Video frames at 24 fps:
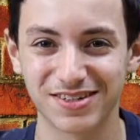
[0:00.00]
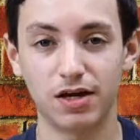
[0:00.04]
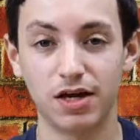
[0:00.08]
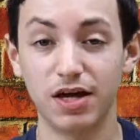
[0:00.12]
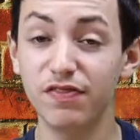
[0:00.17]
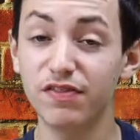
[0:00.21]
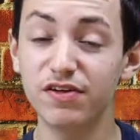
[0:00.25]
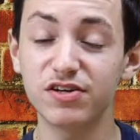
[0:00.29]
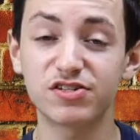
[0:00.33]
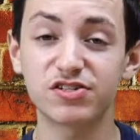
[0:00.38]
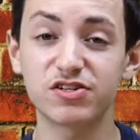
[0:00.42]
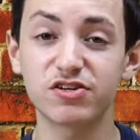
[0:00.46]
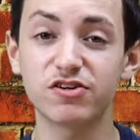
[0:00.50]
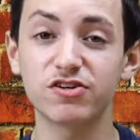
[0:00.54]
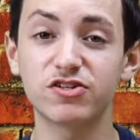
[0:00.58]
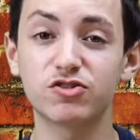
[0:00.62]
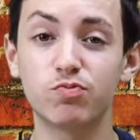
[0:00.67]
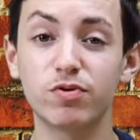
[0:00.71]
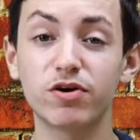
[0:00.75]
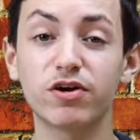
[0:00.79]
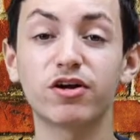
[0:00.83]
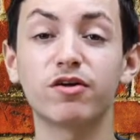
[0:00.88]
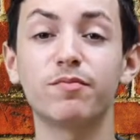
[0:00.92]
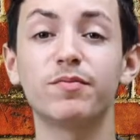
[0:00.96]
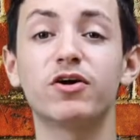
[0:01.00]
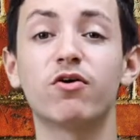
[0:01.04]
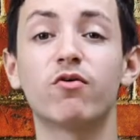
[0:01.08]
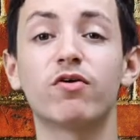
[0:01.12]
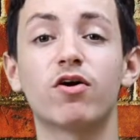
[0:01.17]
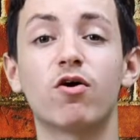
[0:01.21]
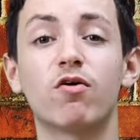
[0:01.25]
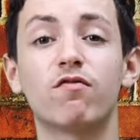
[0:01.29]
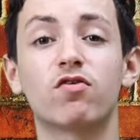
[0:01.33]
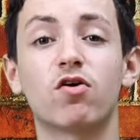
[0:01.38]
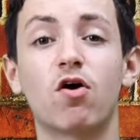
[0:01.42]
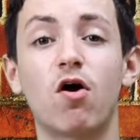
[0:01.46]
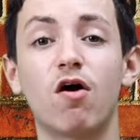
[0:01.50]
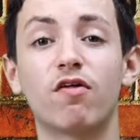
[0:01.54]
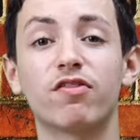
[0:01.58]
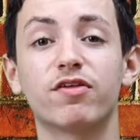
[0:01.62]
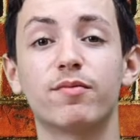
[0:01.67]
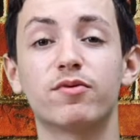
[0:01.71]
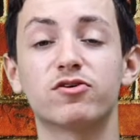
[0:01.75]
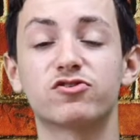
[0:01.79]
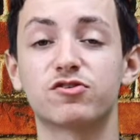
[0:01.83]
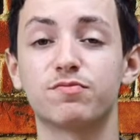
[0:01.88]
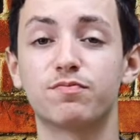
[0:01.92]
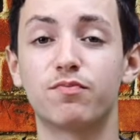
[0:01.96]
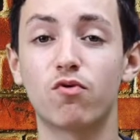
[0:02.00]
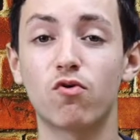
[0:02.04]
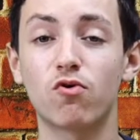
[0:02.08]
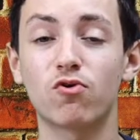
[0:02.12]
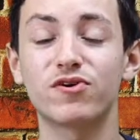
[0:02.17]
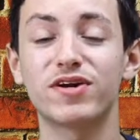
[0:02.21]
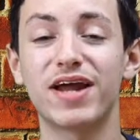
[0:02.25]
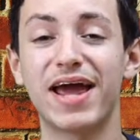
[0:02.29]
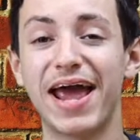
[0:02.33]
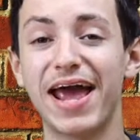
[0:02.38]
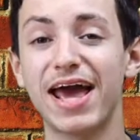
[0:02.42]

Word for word: In this series, we're going to be going over all the most important